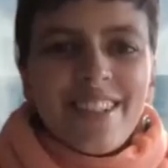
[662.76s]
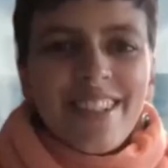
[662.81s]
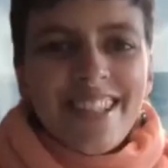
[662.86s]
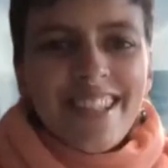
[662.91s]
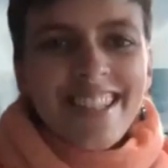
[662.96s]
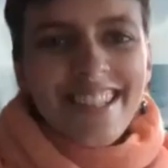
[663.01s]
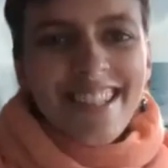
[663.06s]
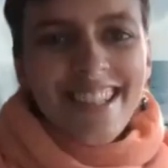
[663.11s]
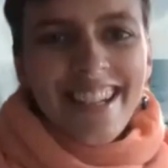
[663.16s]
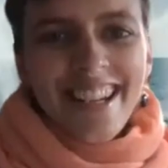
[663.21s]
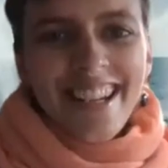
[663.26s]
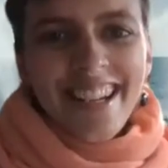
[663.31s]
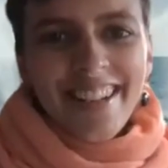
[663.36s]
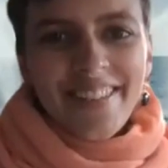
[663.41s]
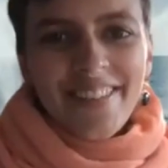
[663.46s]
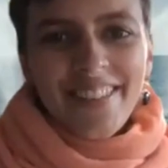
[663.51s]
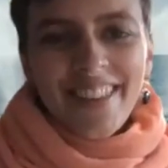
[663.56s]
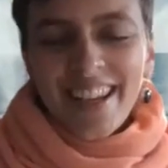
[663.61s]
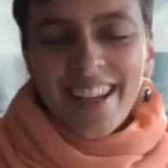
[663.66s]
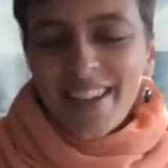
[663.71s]

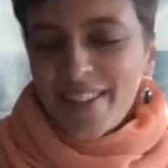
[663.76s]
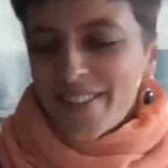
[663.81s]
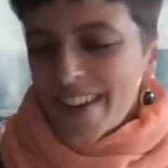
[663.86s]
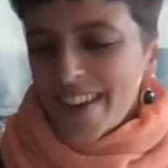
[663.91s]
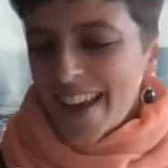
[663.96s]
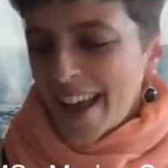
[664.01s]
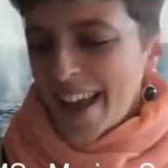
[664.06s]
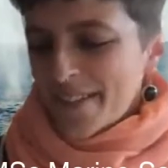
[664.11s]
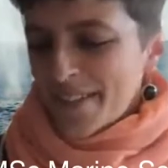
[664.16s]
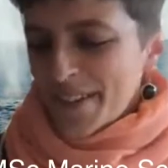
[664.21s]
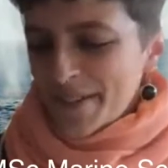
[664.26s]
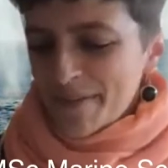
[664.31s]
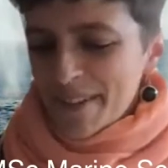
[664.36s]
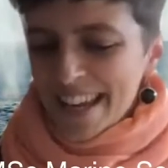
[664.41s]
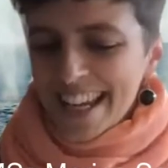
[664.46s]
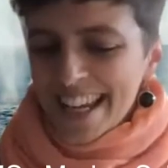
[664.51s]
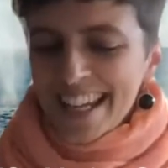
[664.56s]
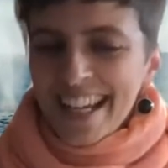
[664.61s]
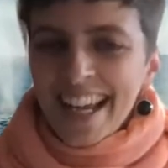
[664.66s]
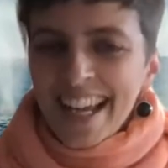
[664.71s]
Steve. Thank you for having
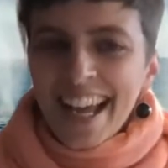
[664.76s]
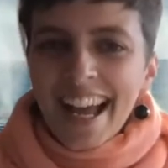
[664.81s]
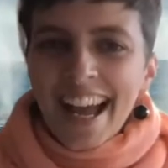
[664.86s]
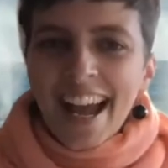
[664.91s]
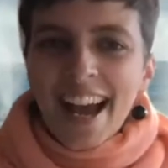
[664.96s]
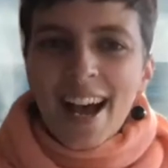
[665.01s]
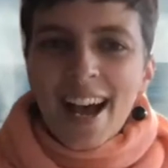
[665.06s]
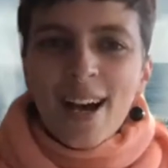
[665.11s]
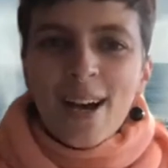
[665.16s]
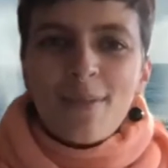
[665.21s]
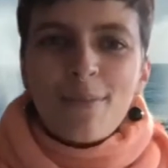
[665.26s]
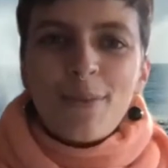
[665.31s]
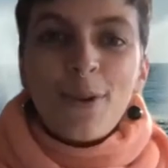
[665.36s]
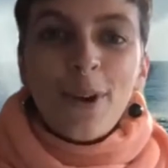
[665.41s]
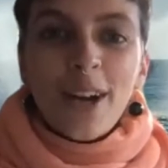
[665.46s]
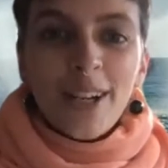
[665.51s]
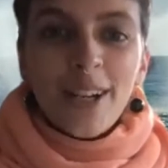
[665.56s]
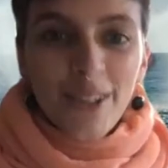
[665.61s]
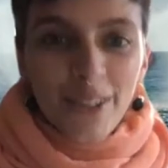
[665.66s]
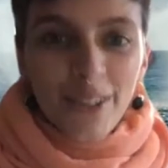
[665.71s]
me. You
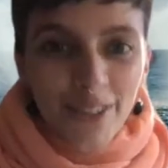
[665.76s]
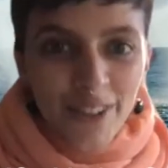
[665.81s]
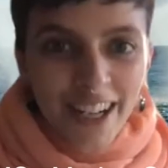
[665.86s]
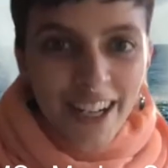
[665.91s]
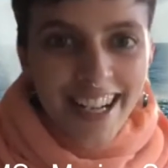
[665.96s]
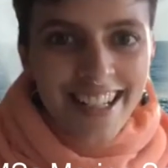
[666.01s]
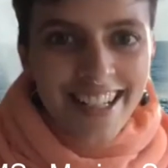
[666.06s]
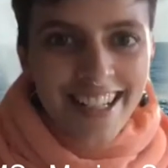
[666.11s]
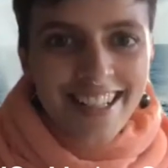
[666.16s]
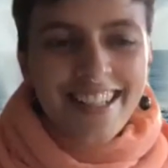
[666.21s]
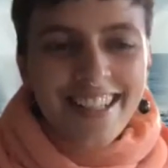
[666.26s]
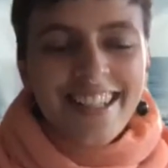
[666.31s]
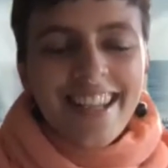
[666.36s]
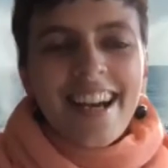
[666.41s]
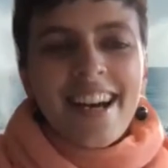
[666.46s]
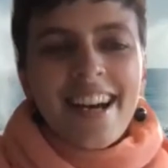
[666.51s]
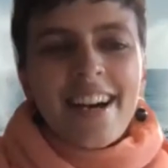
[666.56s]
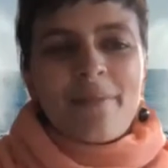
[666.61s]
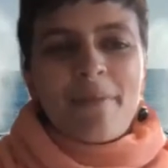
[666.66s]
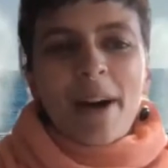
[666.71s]
are correct.
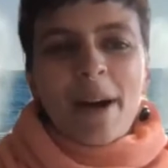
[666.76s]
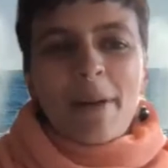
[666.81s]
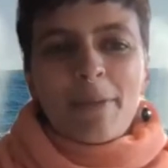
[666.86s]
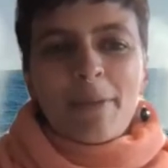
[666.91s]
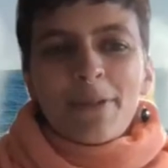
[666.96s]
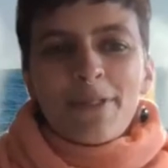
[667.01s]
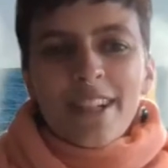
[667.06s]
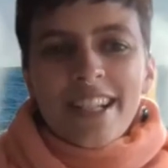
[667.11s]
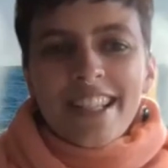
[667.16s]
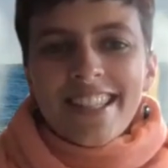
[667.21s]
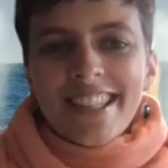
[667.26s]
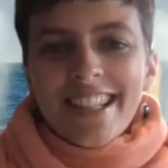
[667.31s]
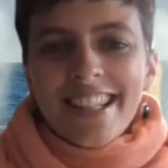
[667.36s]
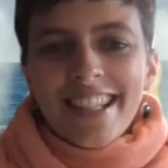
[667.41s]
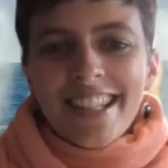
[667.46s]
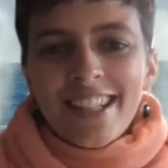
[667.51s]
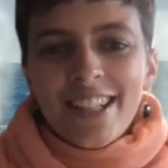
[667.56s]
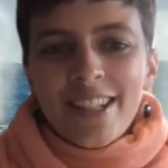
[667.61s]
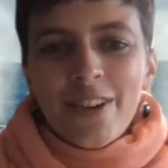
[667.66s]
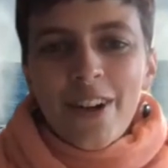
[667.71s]
I'm a
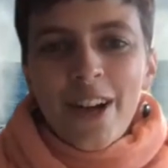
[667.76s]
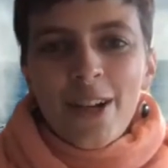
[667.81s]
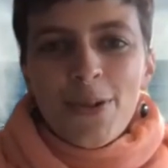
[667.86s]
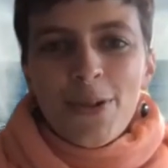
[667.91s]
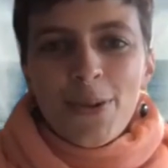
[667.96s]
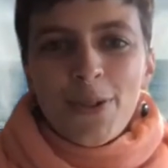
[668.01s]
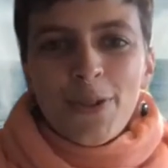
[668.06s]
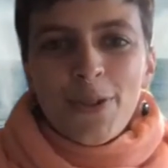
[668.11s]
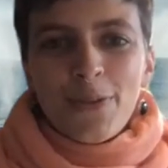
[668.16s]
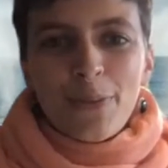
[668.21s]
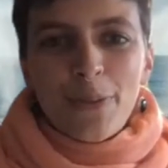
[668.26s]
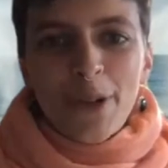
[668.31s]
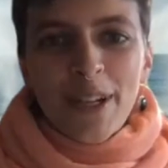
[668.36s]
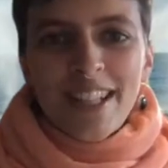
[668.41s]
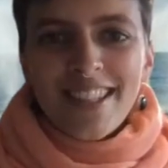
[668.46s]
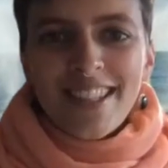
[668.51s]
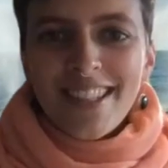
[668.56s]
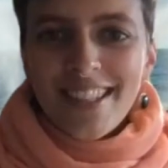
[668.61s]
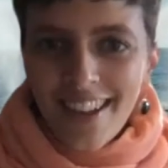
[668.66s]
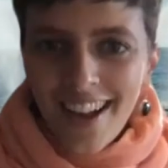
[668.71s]
recent graduate of
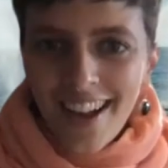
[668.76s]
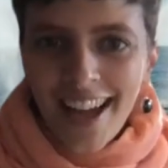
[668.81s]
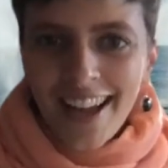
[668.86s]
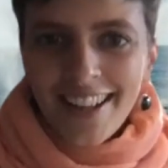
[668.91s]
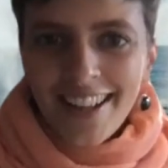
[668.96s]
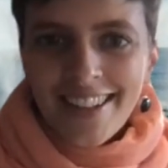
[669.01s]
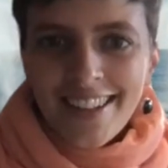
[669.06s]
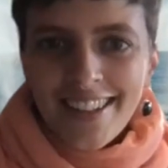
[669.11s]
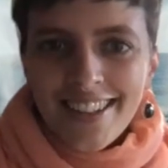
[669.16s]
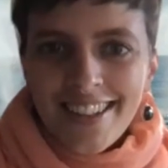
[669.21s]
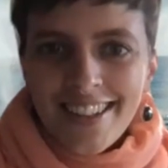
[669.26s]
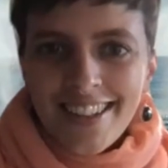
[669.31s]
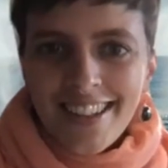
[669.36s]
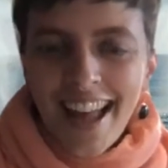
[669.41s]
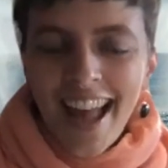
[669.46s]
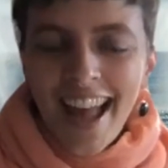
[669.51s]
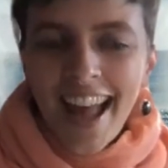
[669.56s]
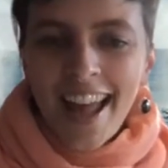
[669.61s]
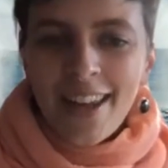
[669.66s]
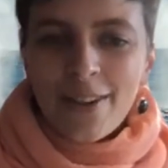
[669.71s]
marine science,
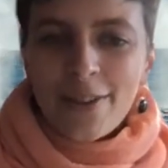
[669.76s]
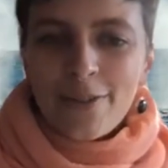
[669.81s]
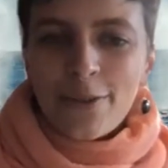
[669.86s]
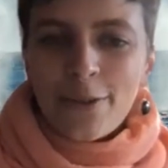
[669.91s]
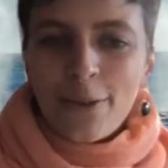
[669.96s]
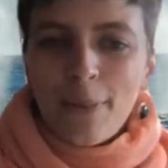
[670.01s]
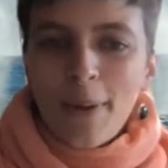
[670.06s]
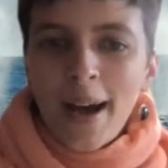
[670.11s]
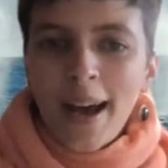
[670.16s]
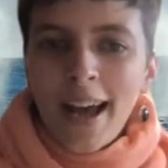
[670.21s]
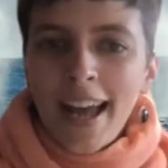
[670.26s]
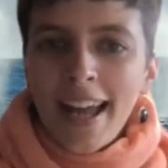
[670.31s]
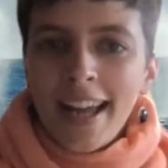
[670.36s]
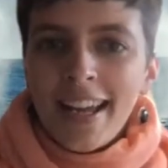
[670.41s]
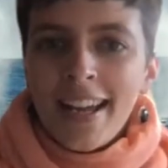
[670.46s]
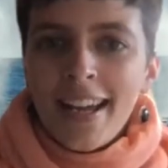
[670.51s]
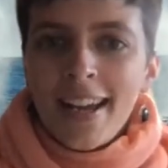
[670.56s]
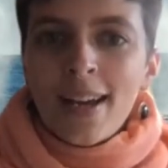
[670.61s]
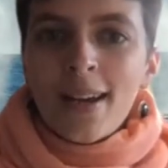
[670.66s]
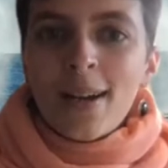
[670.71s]
and for my
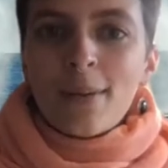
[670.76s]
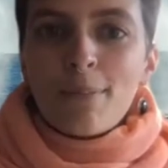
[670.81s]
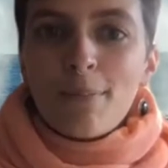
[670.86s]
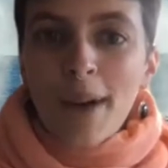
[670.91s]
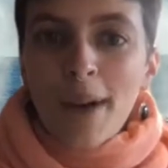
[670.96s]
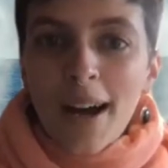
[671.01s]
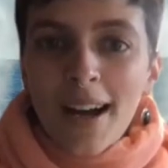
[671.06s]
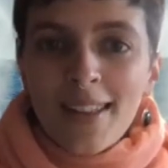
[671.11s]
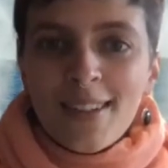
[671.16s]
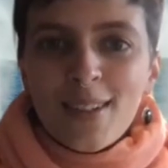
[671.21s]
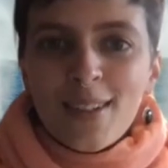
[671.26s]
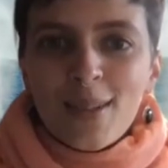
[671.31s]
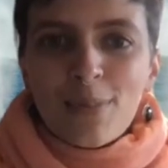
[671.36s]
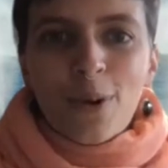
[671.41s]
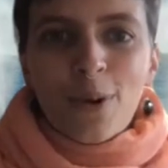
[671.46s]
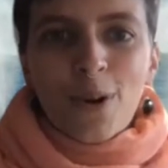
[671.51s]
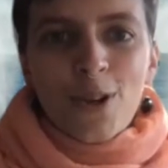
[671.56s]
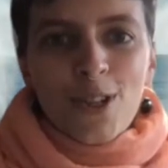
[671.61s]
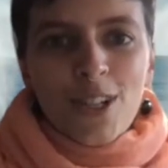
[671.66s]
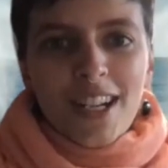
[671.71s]
master's
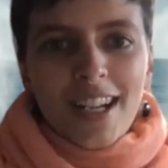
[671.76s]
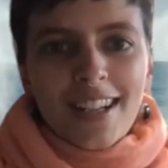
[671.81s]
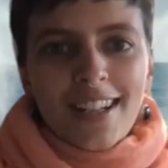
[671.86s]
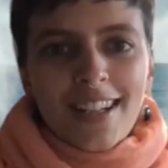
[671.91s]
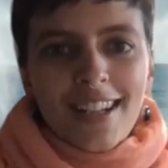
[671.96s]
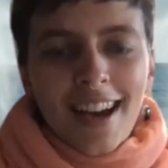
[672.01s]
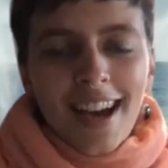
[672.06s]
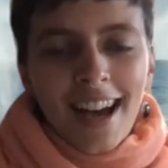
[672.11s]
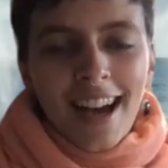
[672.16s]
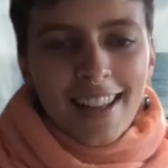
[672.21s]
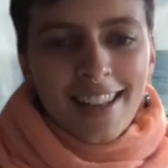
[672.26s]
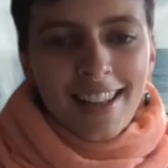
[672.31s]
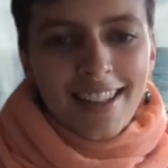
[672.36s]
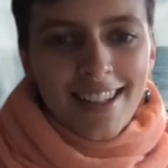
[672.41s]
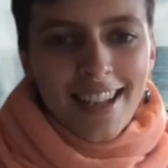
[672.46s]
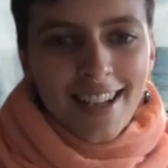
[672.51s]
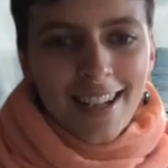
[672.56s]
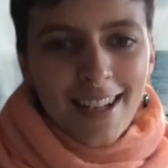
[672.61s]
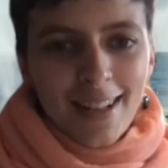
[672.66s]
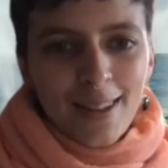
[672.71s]
project, I
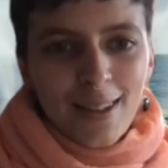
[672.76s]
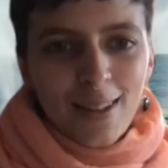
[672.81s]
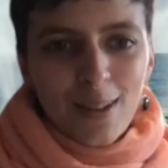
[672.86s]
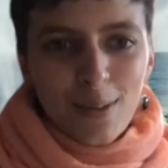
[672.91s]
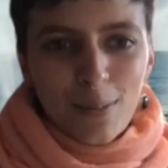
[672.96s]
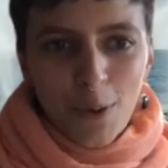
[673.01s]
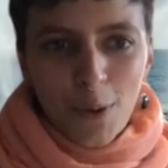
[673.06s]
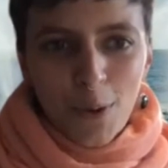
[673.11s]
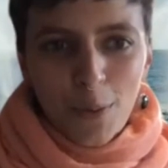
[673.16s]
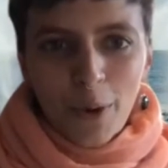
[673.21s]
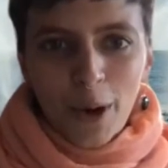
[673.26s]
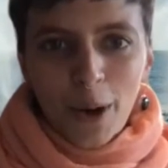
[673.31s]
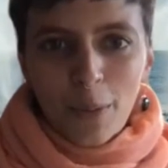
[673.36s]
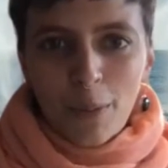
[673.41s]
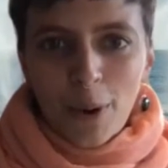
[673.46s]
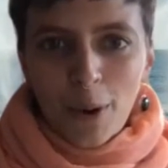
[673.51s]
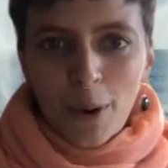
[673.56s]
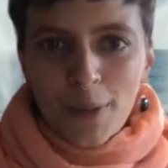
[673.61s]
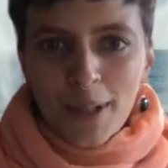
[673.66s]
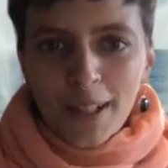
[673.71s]
studied the sperm whale
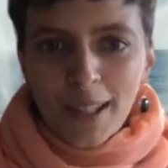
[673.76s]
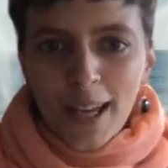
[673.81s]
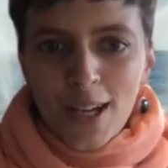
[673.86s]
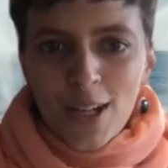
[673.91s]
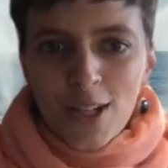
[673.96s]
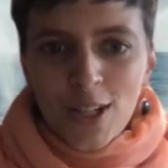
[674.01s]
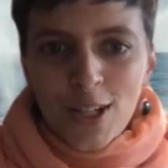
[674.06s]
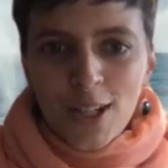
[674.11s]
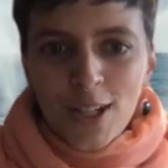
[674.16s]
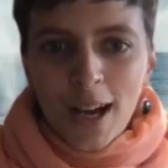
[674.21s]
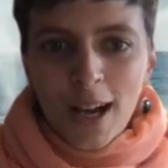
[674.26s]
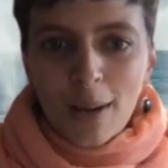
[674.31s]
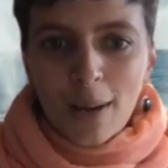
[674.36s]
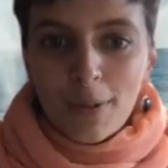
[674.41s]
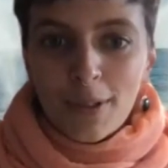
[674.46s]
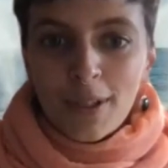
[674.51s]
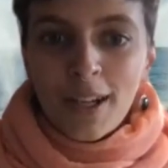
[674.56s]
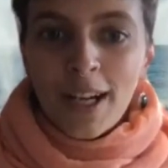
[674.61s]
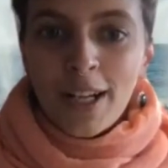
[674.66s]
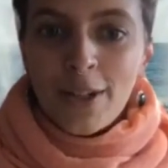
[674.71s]
population up
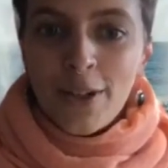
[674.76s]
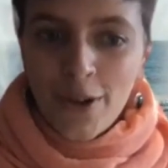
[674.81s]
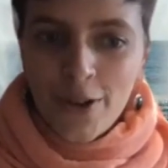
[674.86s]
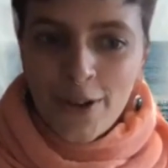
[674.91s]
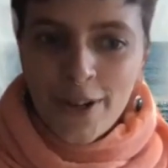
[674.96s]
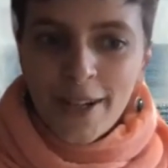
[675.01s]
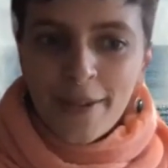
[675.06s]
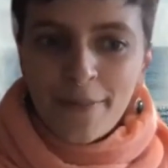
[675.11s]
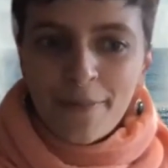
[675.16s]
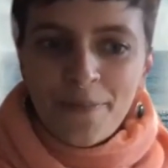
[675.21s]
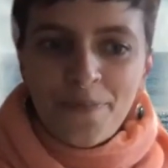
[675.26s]
in Kaikoura.